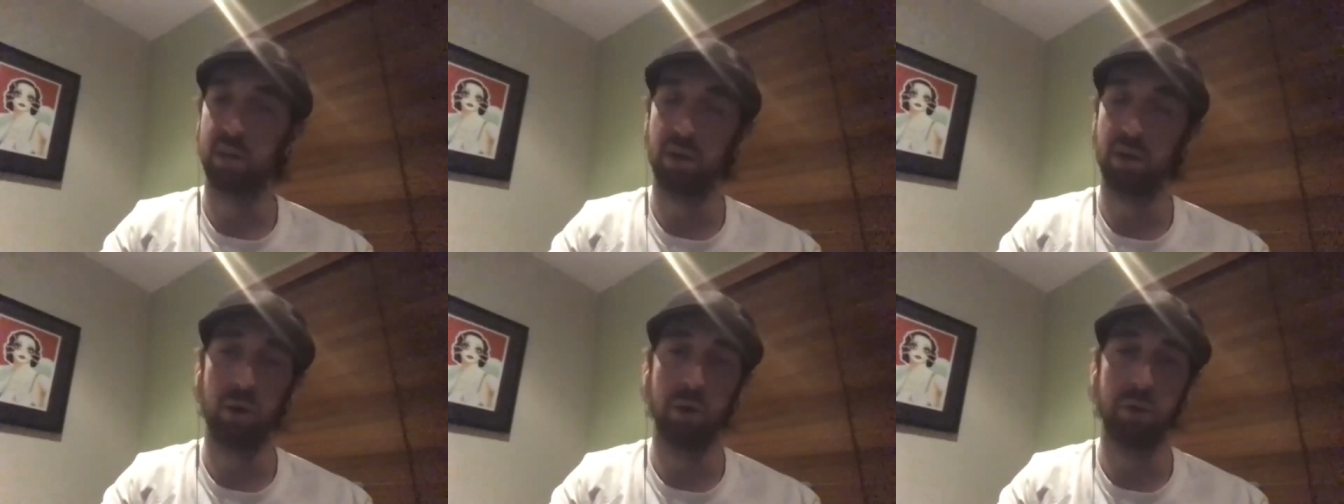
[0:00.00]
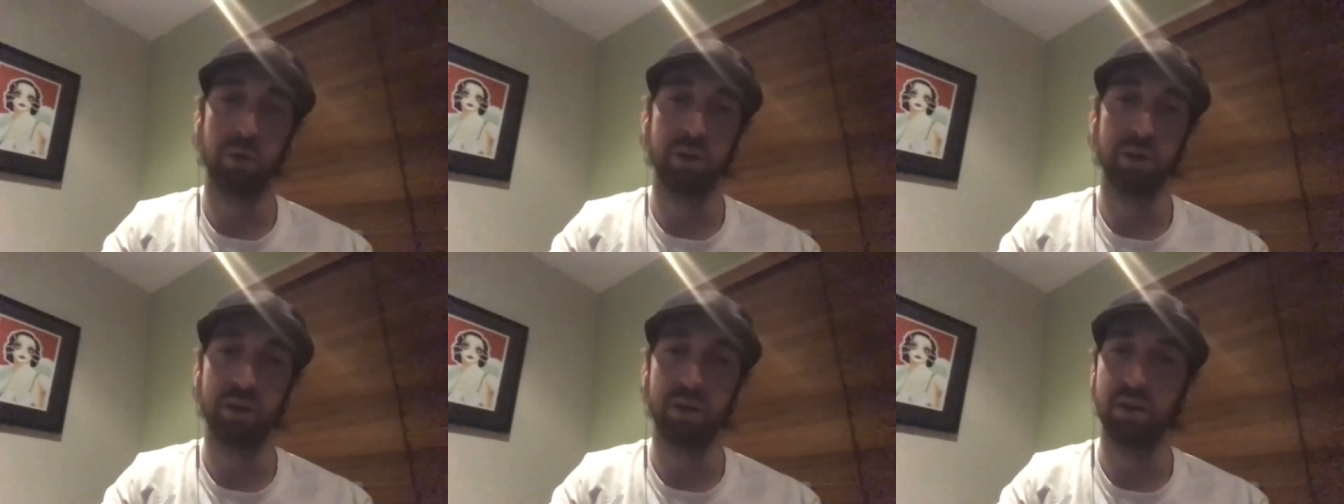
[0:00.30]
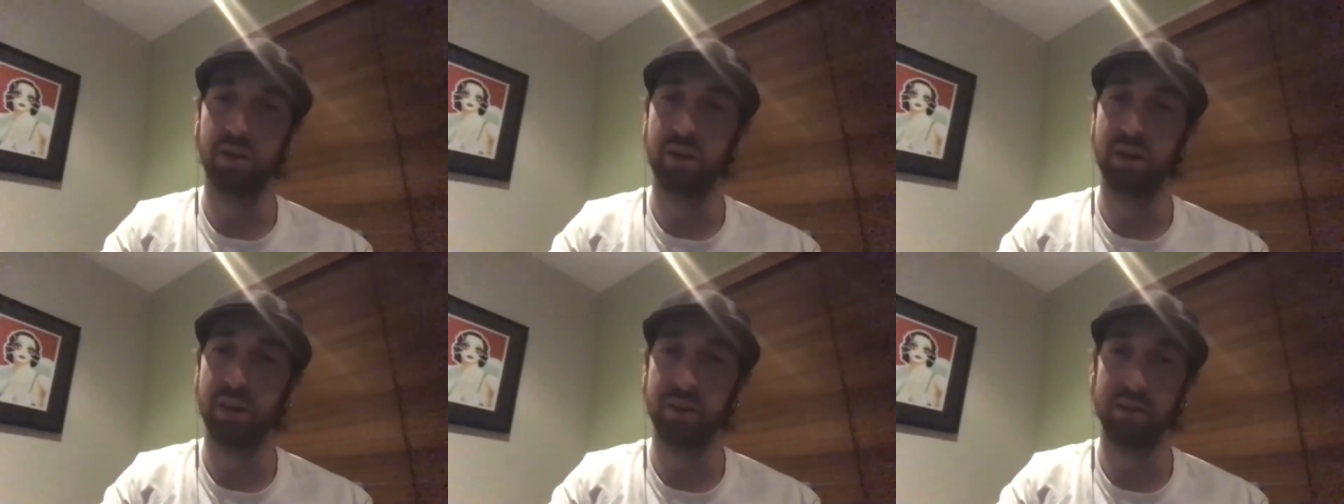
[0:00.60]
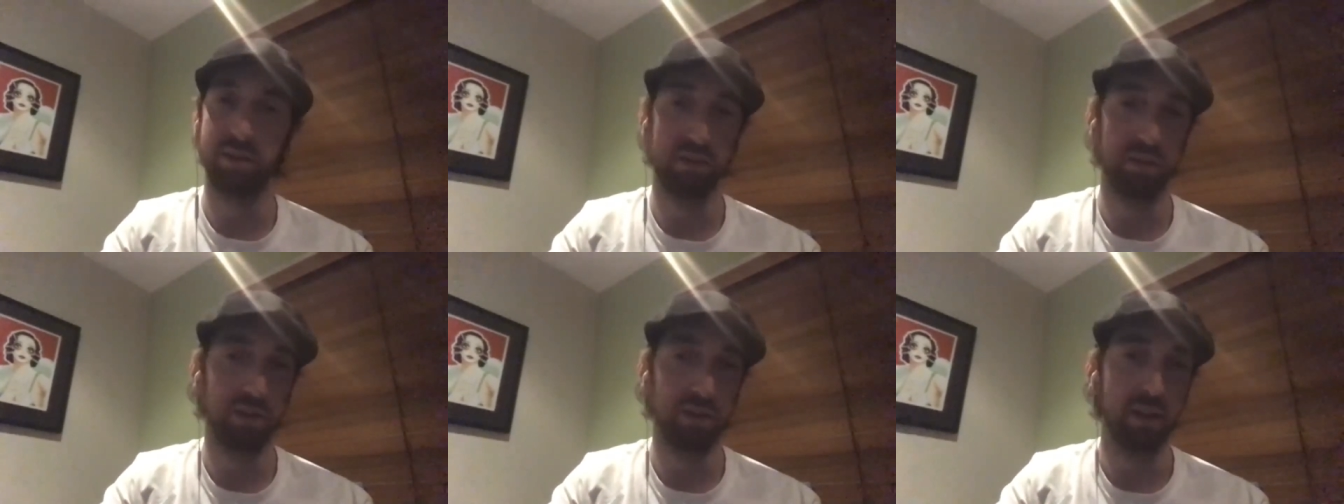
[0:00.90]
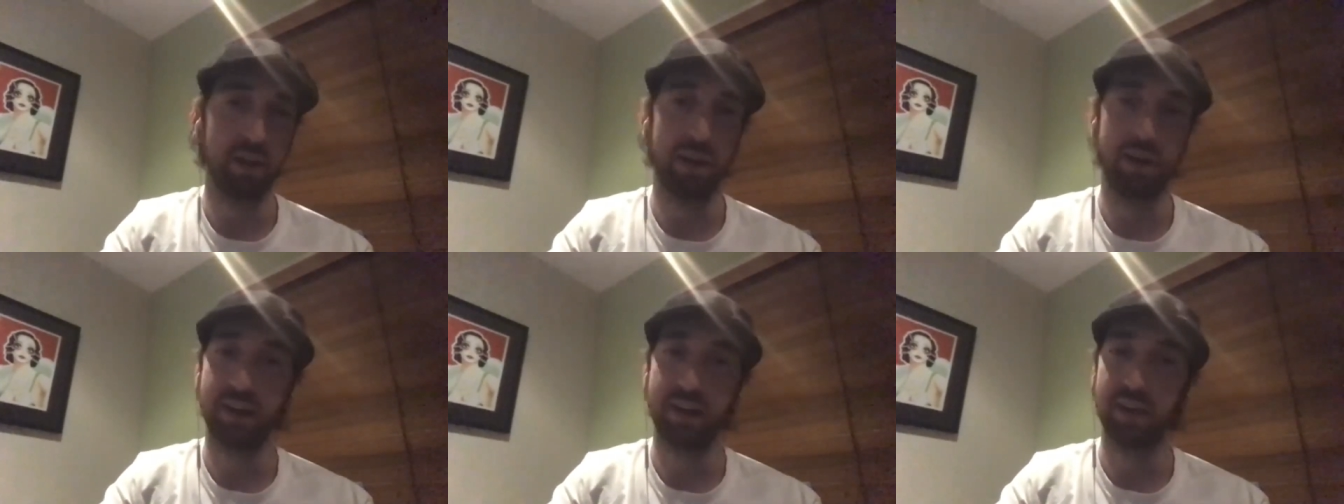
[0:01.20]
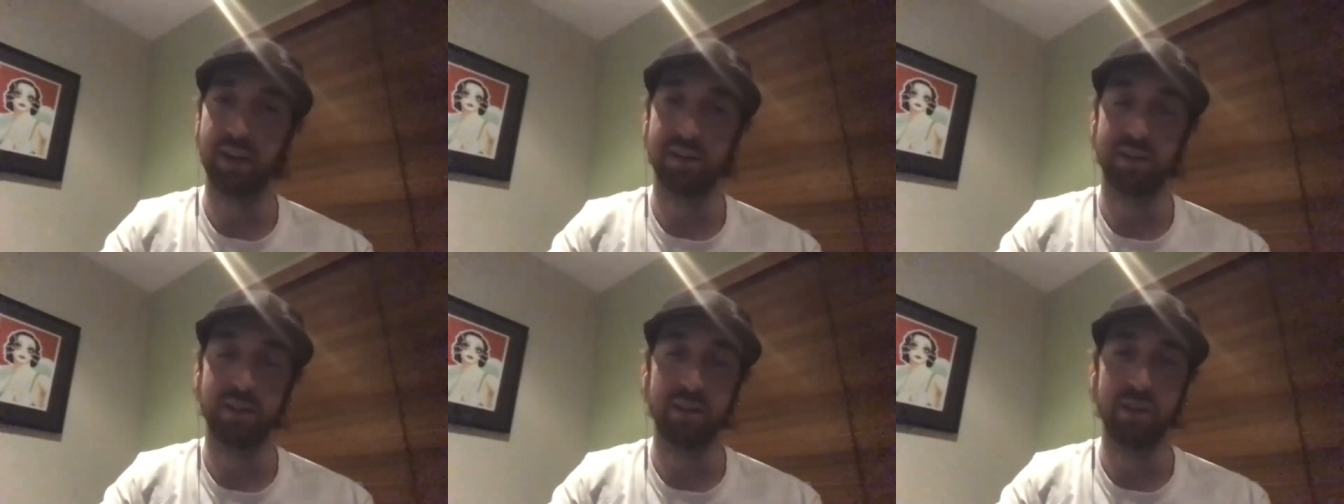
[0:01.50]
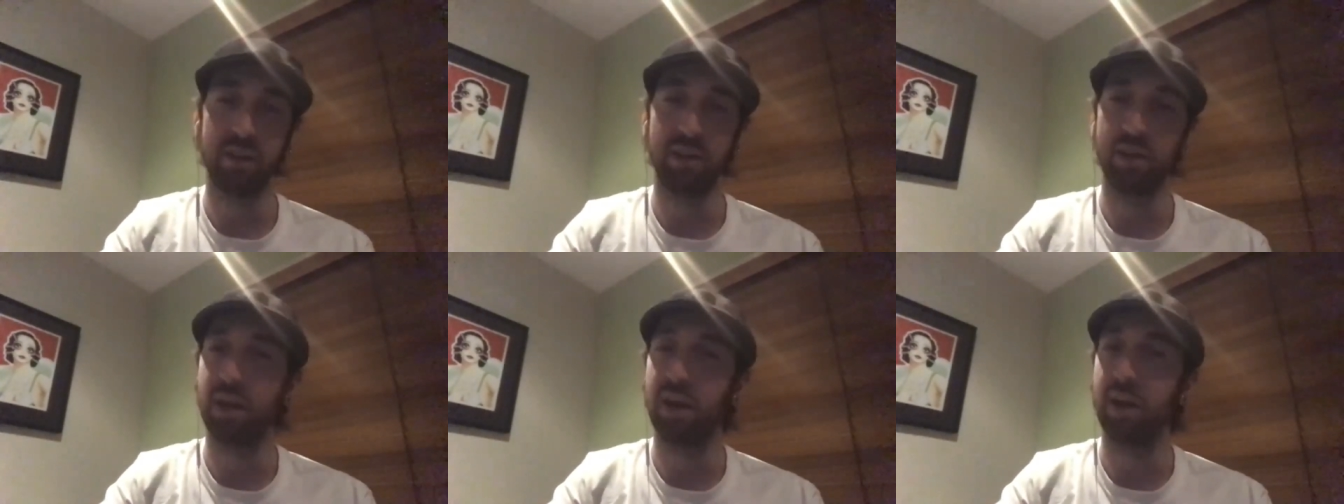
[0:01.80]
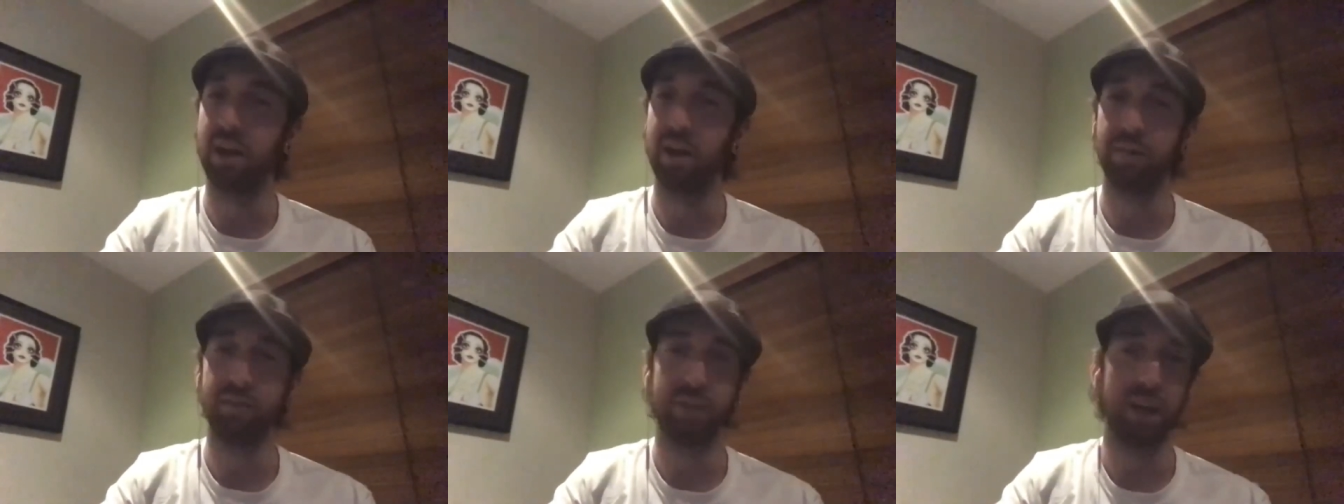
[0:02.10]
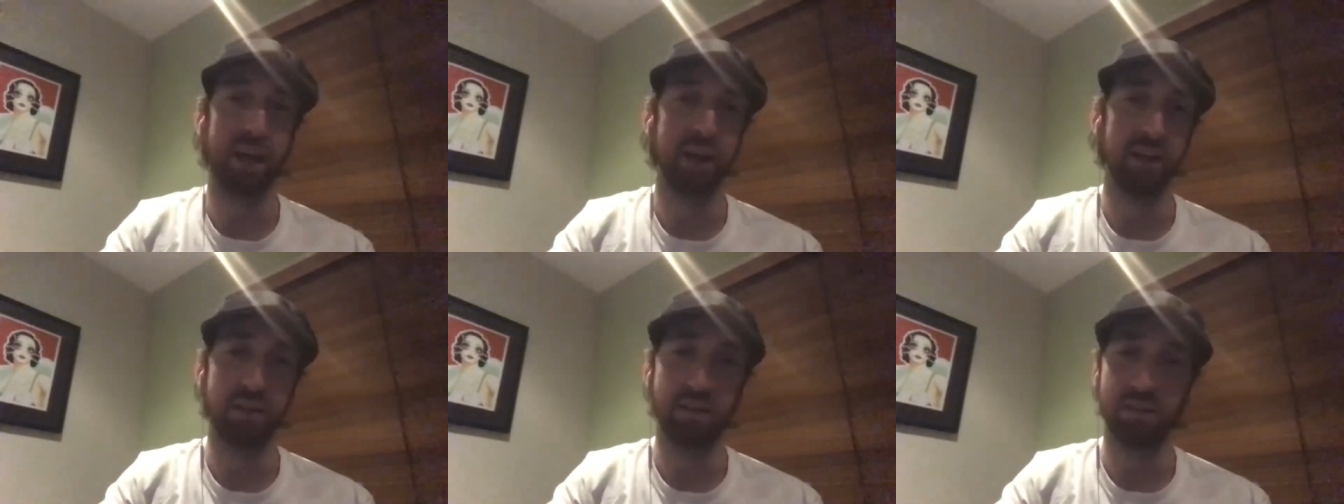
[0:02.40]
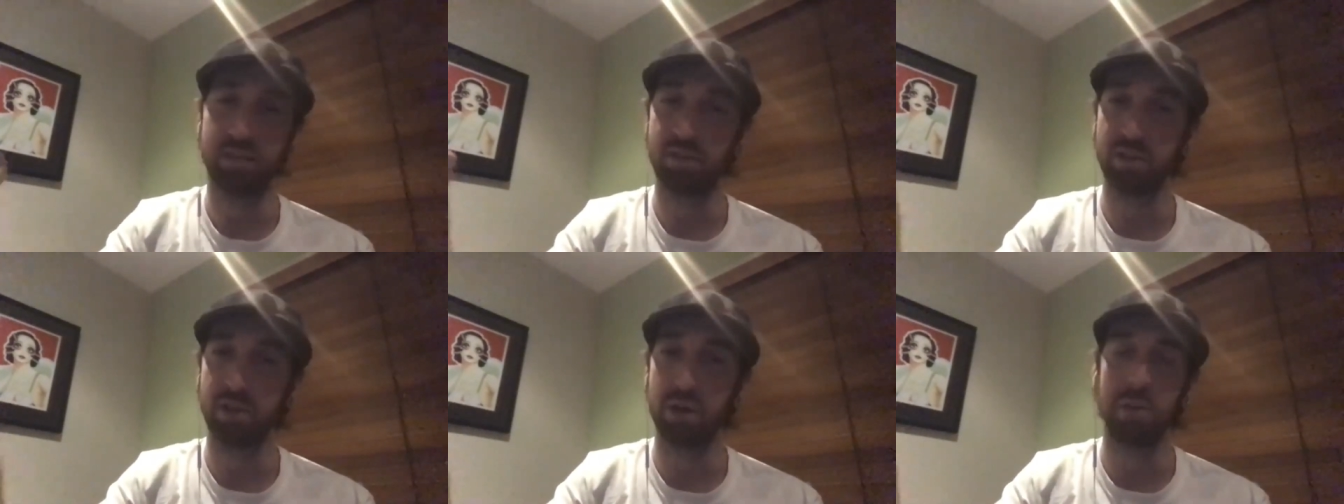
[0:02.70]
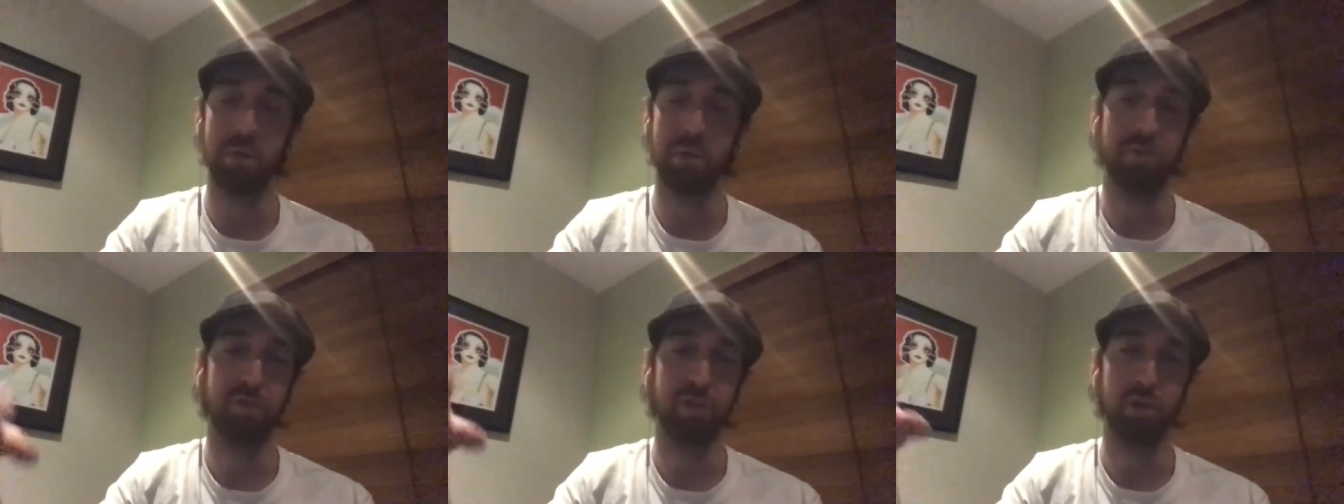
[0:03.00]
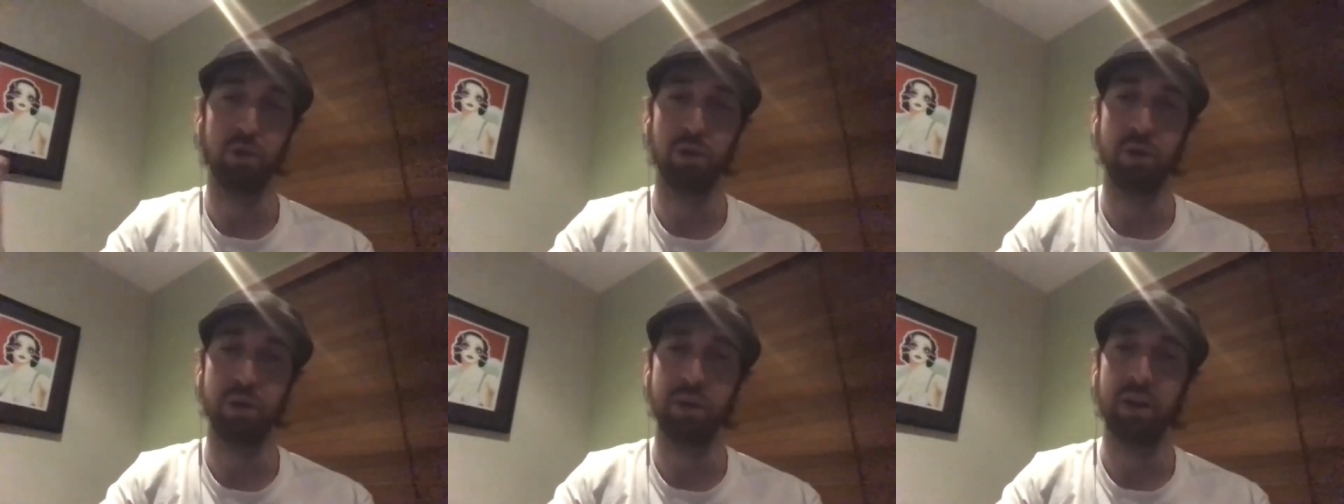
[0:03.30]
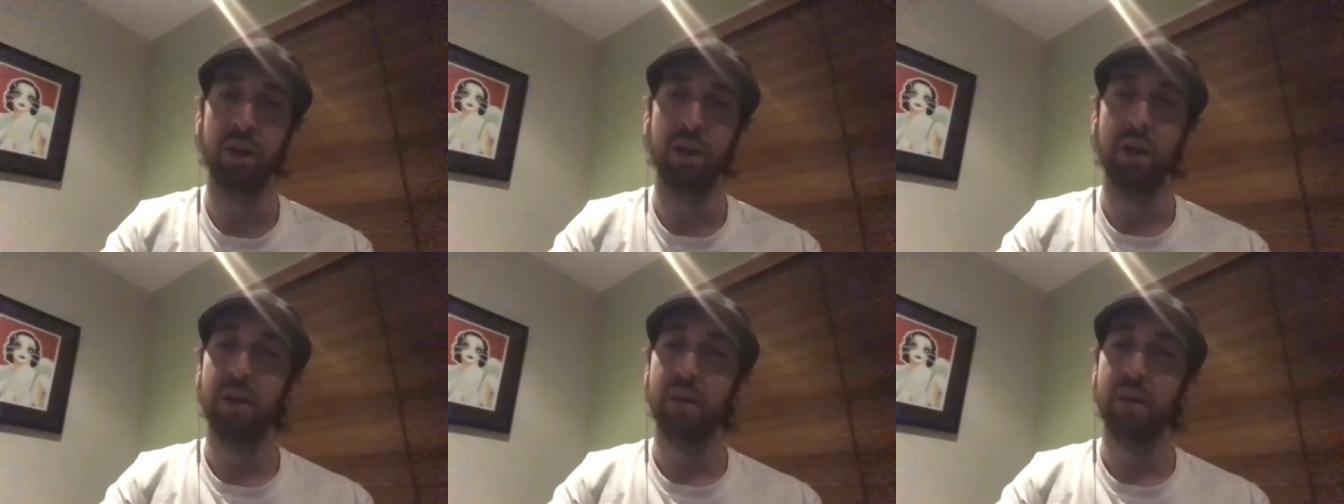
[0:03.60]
colder and like it, you don't have that thermal fluid